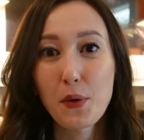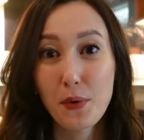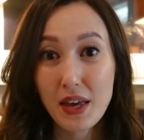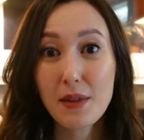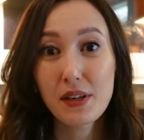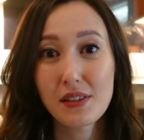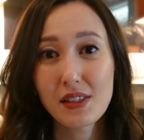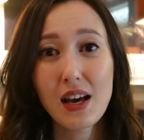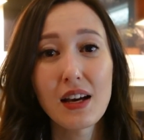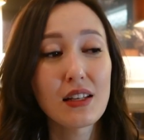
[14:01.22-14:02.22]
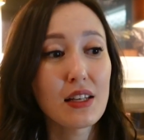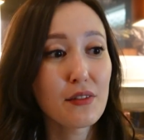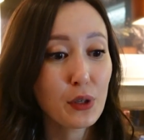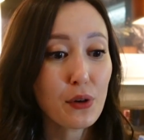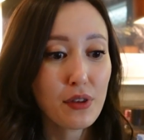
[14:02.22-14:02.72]
With that being said,
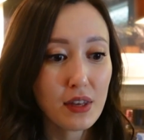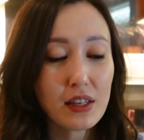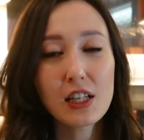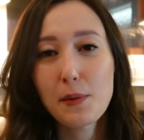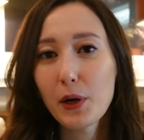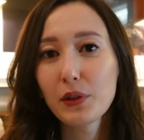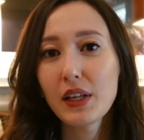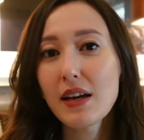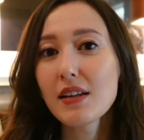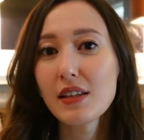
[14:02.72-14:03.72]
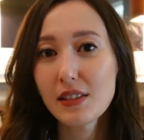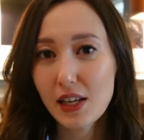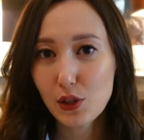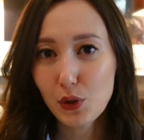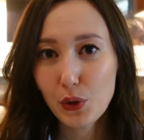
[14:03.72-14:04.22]
if you are thinking about getting a
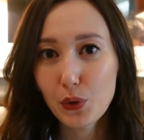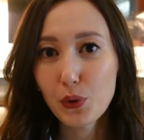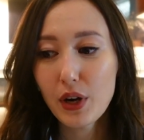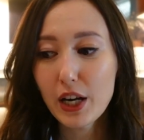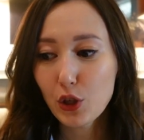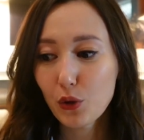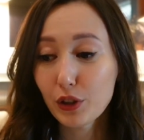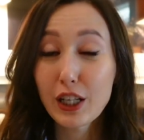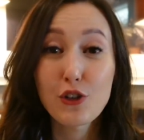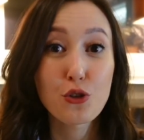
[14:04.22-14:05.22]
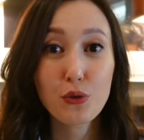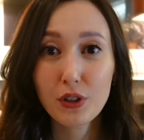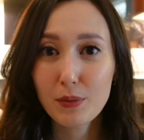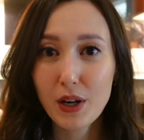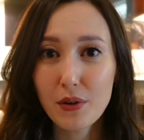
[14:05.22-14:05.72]
tattoo and you're not sure
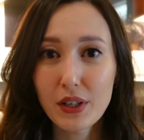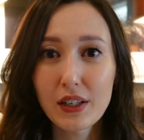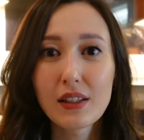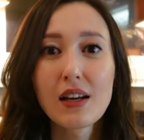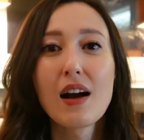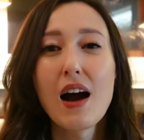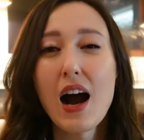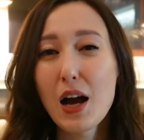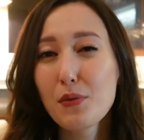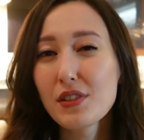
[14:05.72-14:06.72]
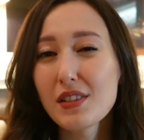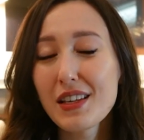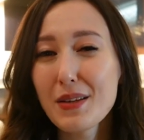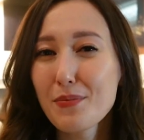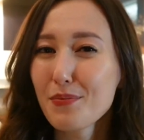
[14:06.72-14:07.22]
about it, I would
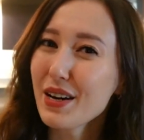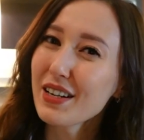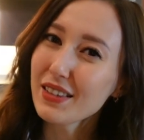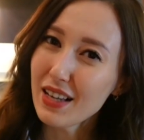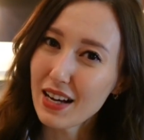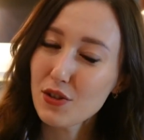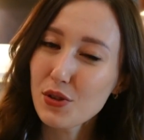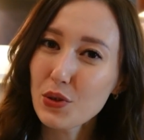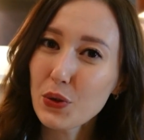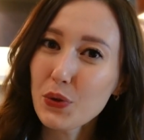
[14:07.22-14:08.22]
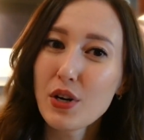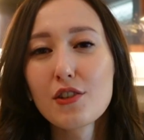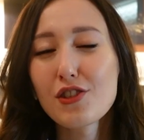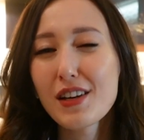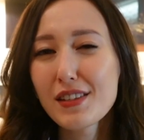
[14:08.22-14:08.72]
say better not to.
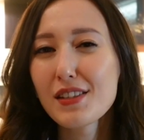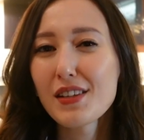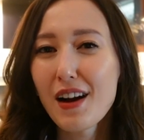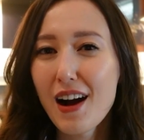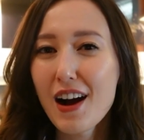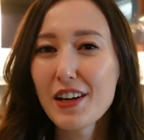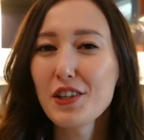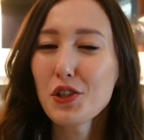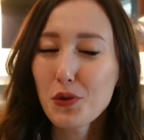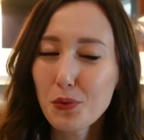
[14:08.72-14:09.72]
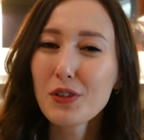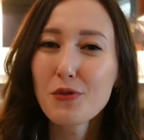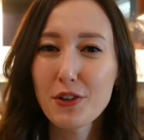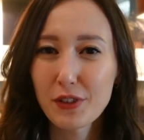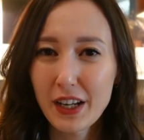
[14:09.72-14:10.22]
Chances are high you will
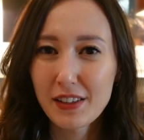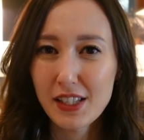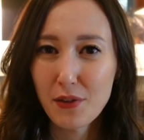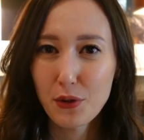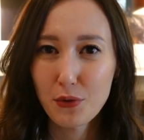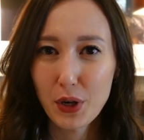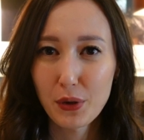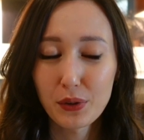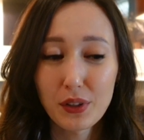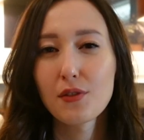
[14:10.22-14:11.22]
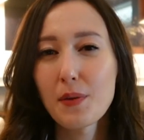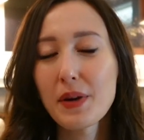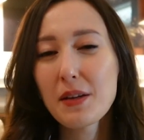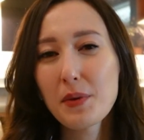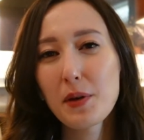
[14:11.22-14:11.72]
regret it down the road. There are
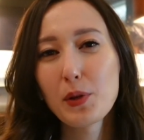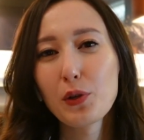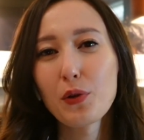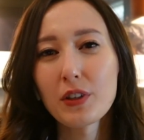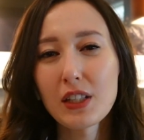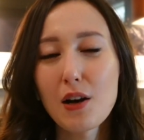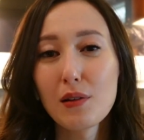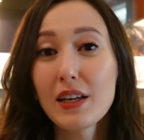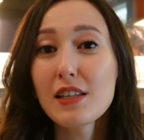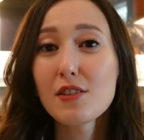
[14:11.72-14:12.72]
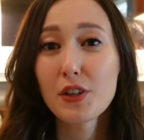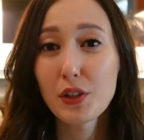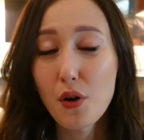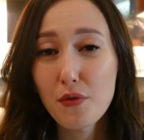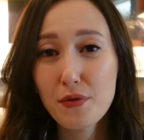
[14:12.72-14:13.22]
many people who are now lasering
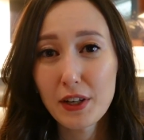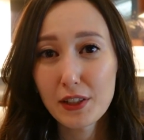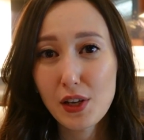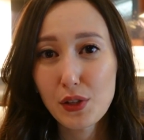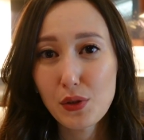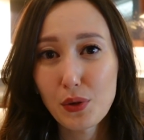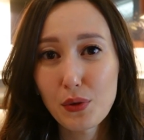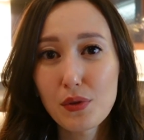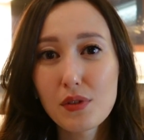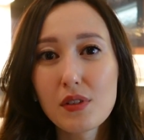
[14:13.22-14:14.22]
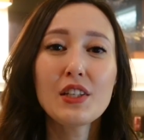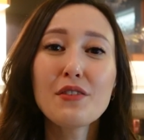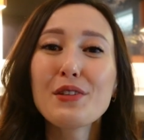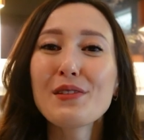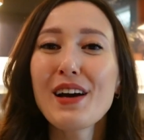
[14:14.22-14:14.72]
off their tattoos.
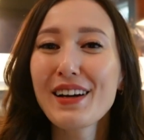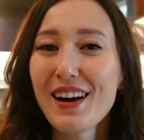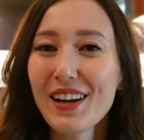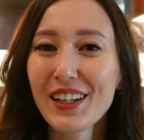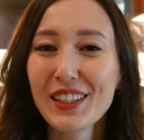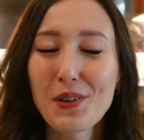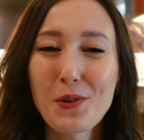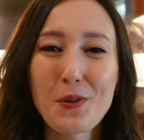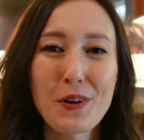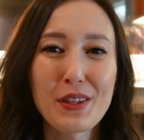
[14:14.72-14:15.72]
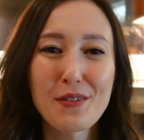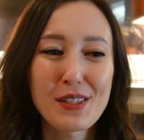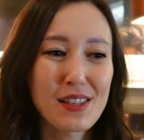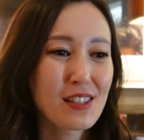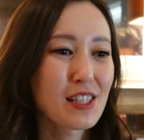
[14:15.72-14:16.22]
If you like art or there
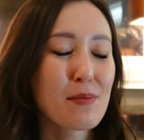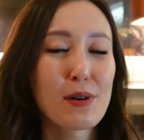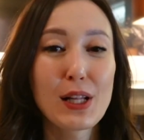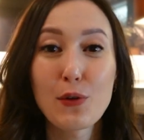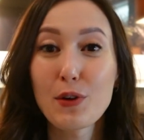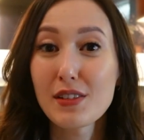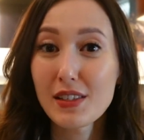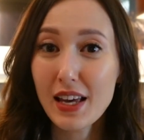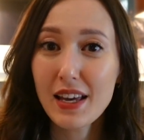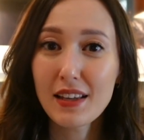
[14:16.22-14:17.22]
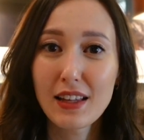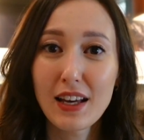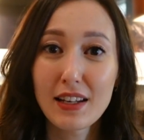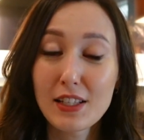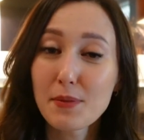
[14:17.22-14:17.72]
is a symbol or a saying
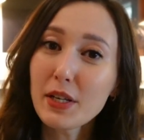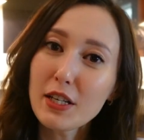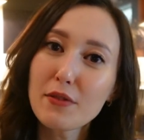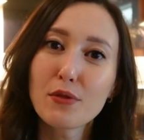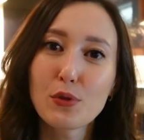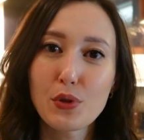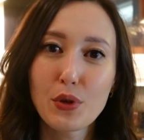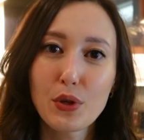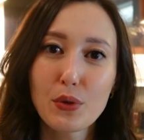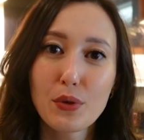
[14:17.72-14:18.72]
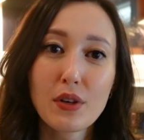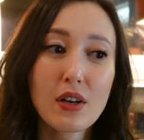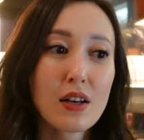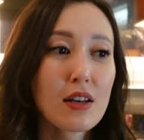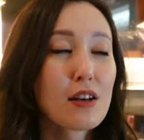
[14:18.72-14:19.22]
that is meaningful to you,
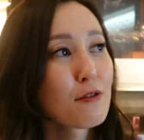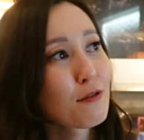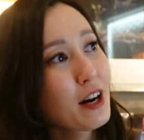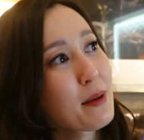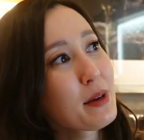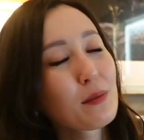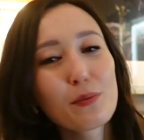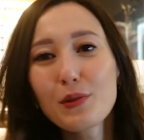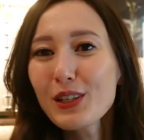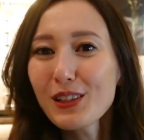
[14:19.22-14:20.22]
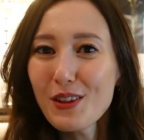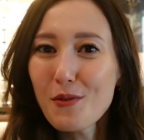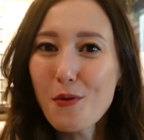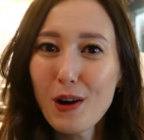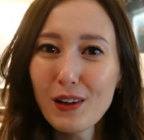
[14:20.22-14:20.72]
frame it, put it on the
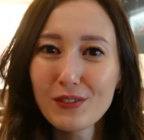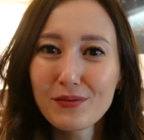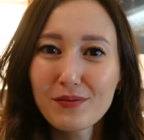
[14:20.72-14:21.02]
wall.